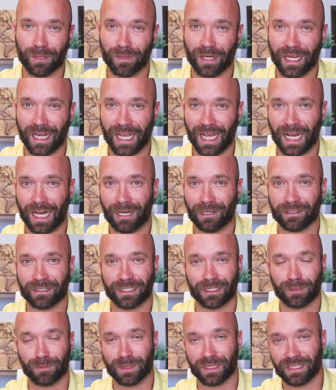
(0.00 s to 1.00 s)
to buy a house
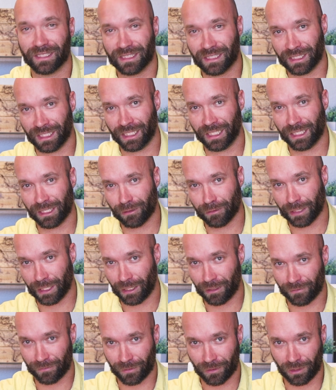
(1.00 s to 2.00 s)
that's been sitting
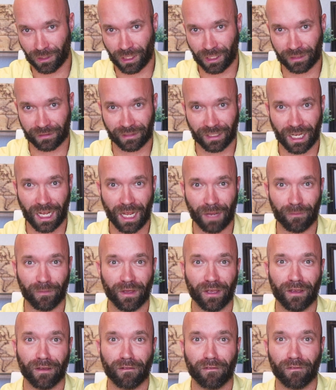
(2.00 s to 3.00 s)
around for a long time
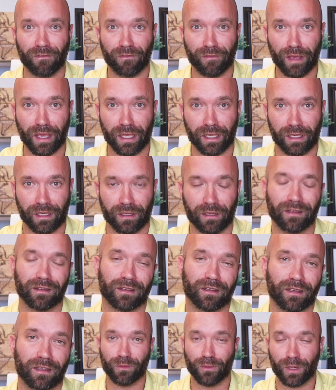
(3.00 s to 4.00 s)
vacant.
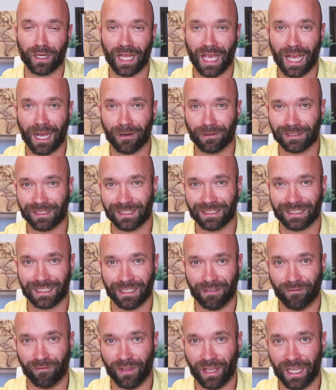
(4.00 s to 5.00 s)
When houses
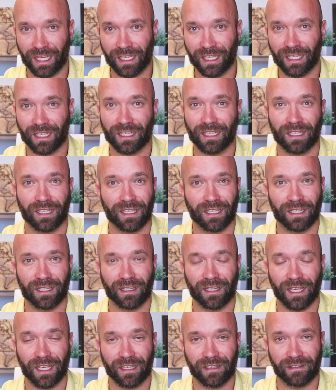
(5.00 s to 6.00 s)
sit vacant,
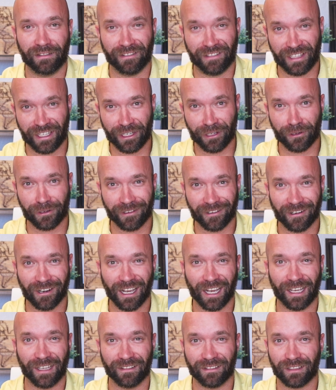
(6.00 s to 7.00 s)
they
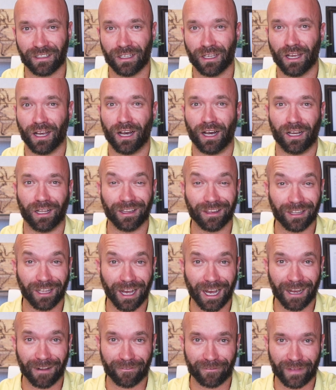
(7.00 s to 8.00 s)
deteriorate a
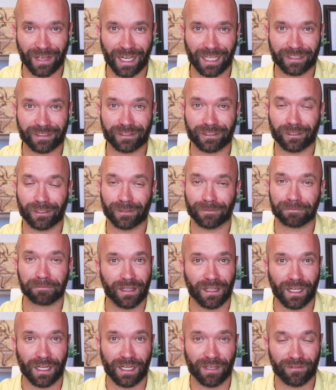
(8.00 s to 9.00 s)
lot faster
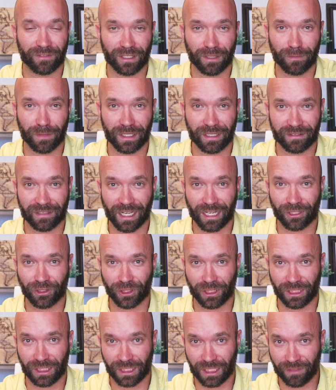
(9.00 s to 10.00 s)
than if somebody's
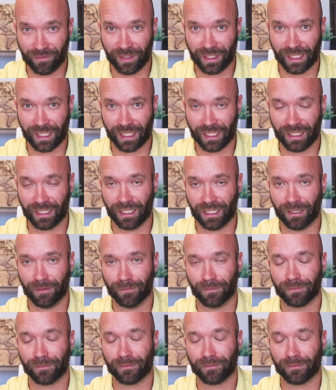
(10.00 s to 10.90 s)
actually living in them.